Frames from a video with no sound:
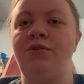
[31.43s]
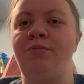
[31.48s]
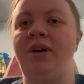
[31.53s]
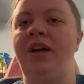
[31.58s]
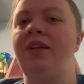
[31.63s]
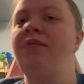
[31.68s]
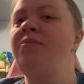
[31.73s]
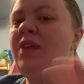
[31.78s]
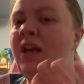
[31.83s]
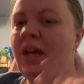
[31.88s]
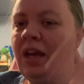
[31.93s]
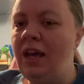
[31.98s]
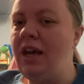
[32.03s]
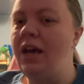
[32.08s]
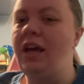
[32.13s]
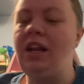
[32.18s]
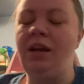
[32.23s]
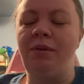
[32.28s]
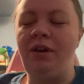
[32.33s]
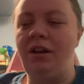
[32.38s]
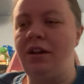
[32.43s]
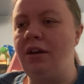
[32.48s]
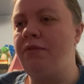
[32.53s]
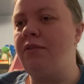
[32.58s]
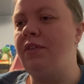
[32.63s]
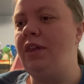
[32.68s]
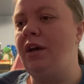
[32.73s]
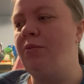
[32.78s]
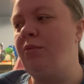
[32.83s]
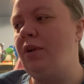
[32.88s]
But anyway, enough
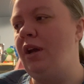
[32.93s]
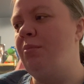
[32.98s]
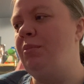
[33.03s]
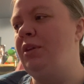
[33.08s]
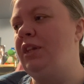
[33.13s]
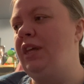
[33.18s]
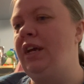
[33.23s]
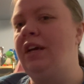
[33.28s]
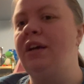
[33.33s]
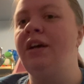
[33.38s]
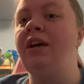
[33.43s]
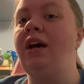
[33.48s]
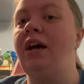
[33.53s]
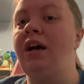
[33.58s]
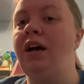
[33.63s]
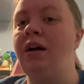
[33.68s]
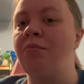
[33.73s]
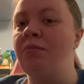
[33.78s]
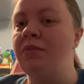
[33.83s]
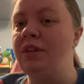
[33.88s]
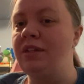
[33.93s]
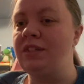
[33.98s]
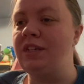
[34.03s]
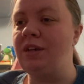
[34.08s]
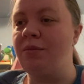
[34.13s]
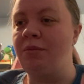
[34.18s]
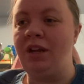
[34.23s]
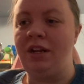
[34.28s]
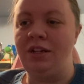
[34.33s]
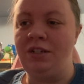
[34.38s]
of that rambling. Let's
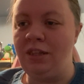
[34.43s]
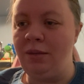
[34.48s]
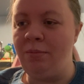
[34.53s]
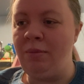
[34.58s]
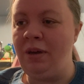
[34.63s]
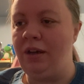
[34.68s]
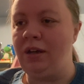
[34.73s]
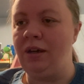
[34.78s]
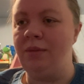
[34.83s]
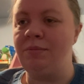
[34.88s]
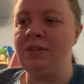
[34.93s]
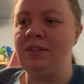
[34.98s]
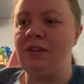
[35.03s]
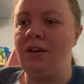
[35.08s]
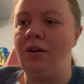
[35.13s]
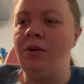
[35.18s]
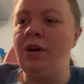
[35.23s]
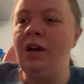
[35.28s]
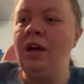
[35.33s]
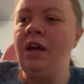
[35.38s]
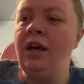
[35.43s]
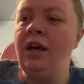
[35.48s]
get right into the pickups. So